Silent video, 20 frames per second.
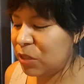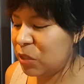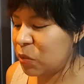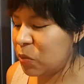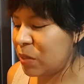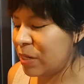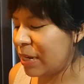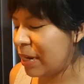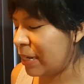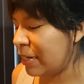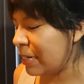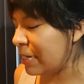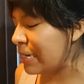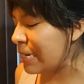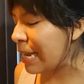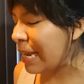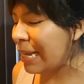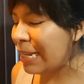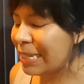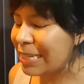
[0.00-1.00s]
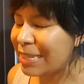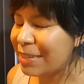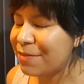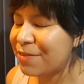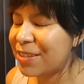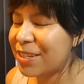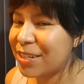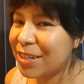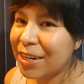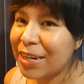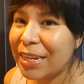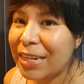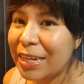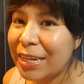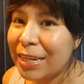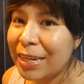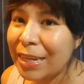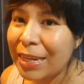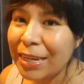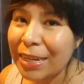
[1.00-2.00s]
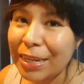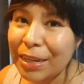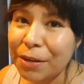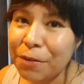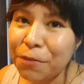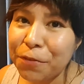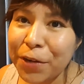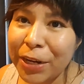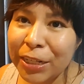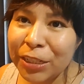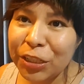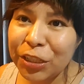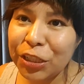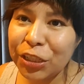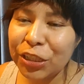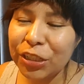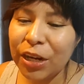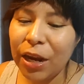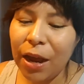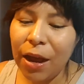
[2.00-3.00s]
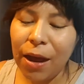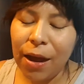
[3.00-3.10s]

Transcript: doing an intensive study in French.